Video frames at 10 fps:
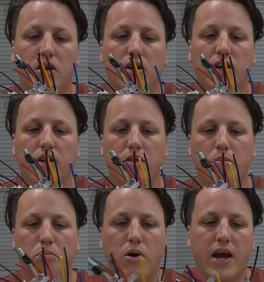
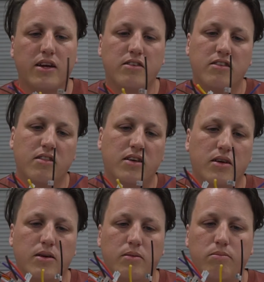the brakes,
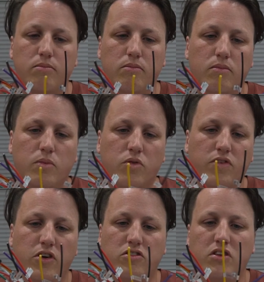the
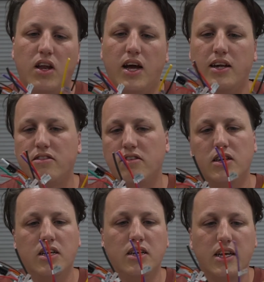reversing lights,
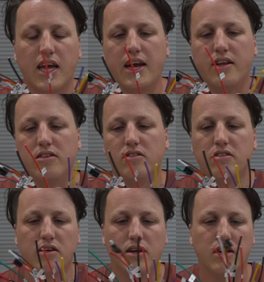the
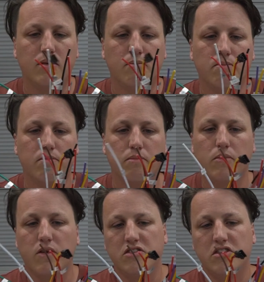indicators,
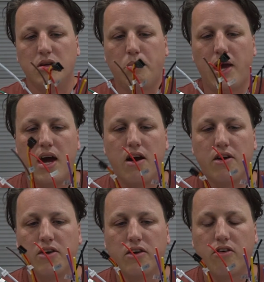obviously your power
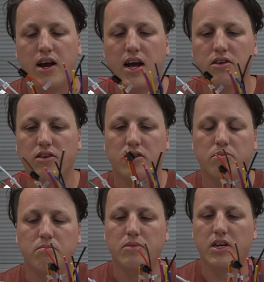and your ground and
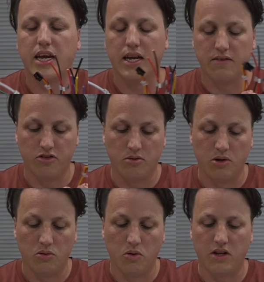your negative
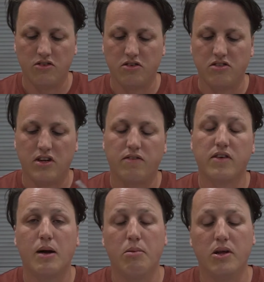terminal, all that sort of stuff. A
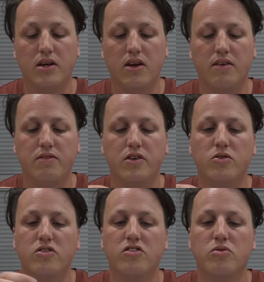couple of inline
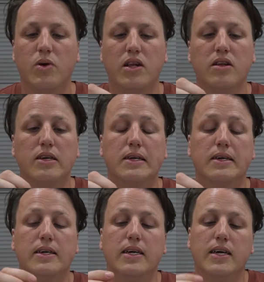fuses as well.
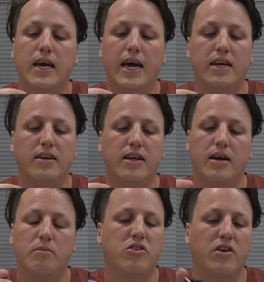And
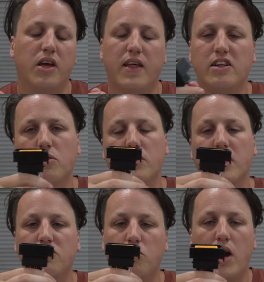so yeah, that's what
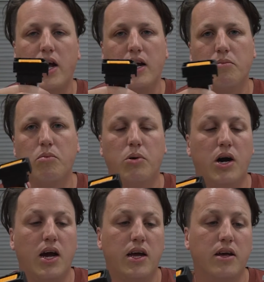gets wired up
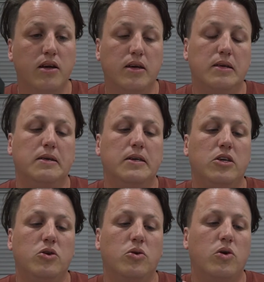by
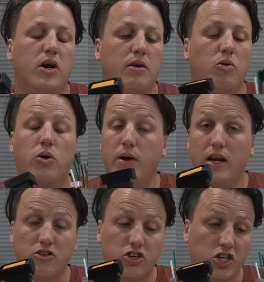your auto
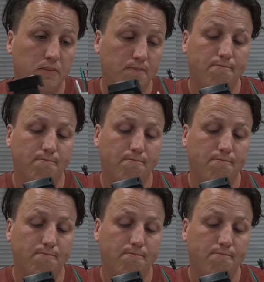electrician.